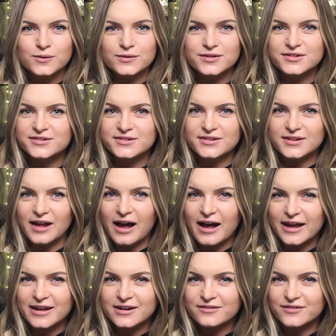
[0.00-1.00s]

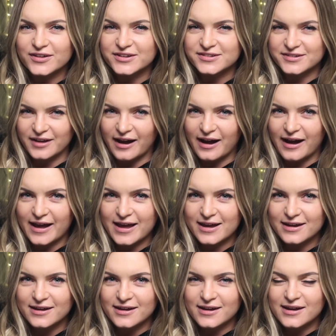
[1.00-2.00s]
sign of a
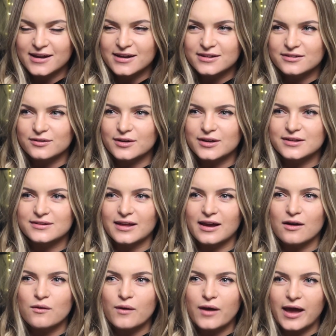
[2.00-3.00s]
sty. So he's
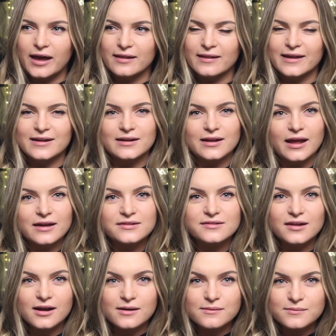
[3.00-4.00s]
like, okay, like next
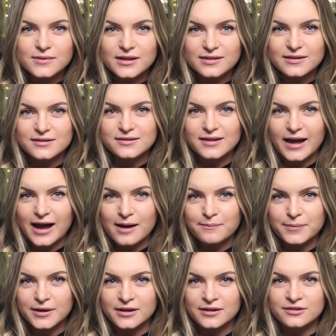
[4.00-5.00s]
time that this
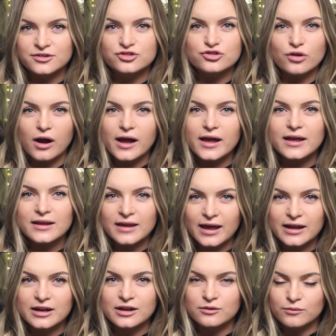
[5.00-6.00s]
happens, try and
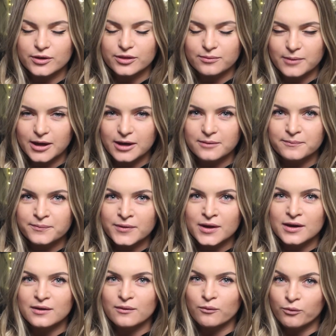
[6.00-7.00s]
get in with me
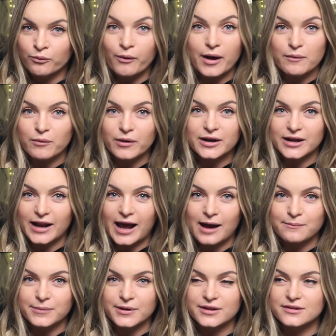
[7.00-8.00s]
right when it
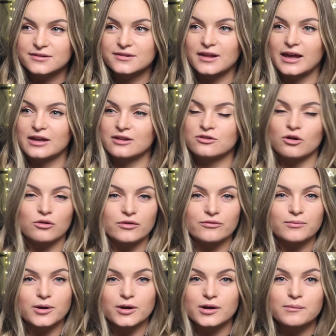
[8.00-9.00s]
happens. Like, don't
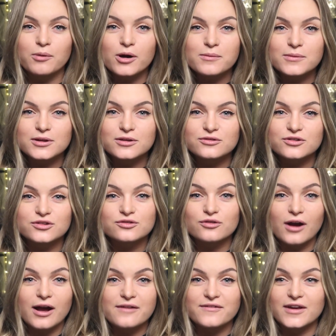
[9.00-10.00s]
even book an appointment, just
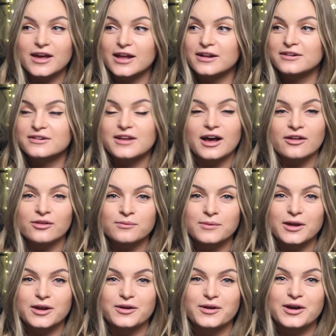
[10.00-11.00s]
drive in, tell them
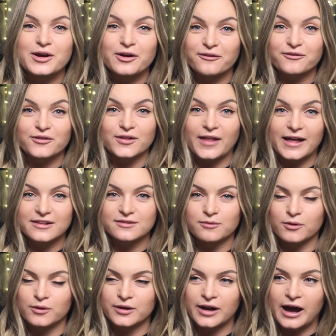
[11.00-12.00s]
that you're here for that
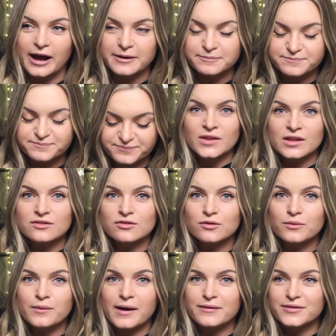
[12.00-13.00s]
swollen eye.
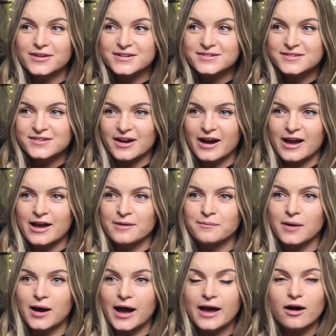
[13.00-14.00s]
So around this
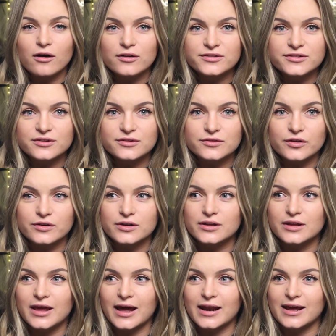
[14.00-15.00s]
time, I also
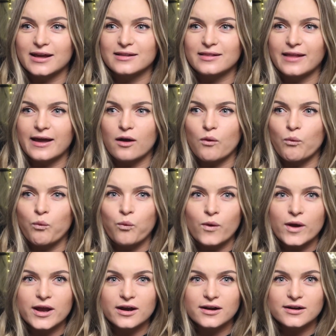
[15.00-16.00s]
started getting like
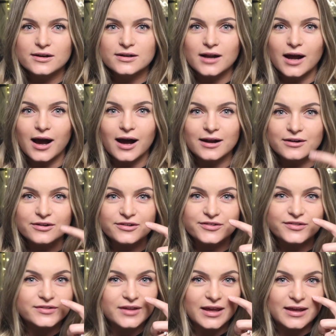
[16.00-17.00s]
weird
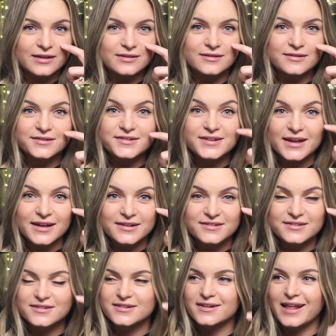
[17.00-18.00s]
underskin
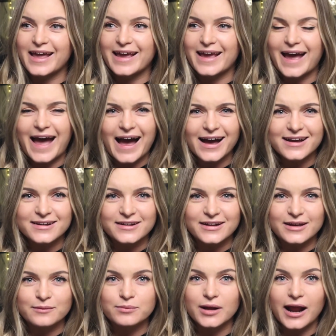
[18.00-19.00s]
cysts, like
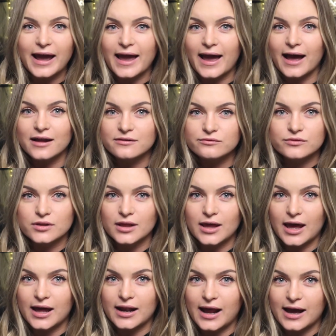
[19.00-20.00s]
acne, but I hadn't really
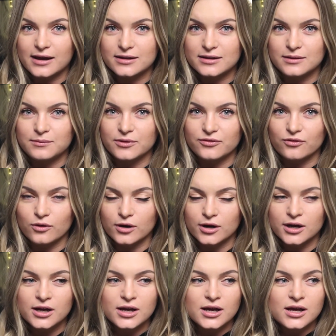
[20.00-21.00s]
had acne
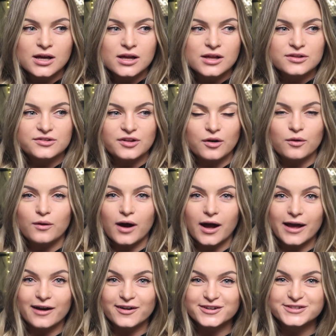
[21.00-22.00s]
before. So
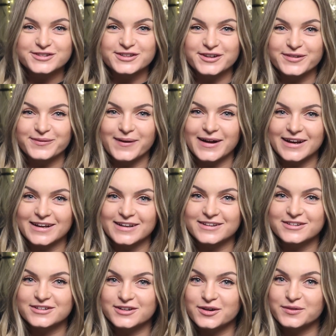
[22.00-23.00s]
I also went
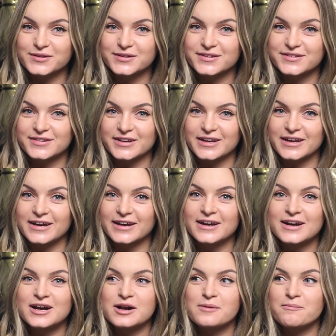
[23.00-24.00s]
in to go and see
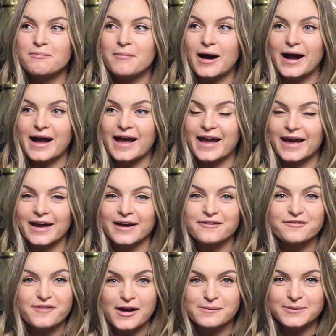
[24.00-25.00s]
my
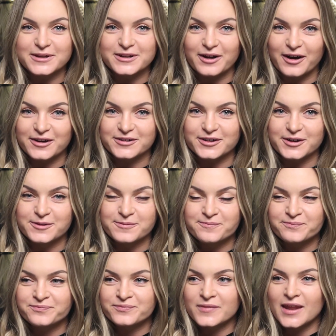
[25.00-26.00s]
family doctor,
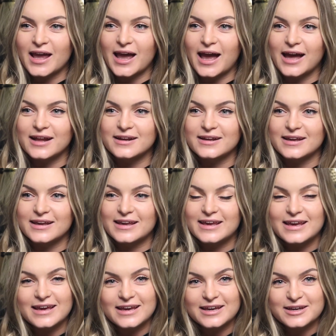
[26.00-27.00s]
and
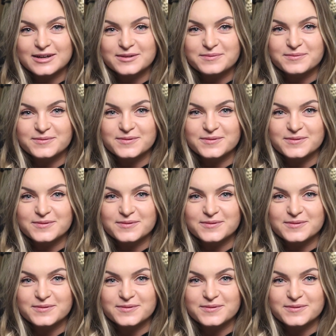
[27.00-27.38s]
he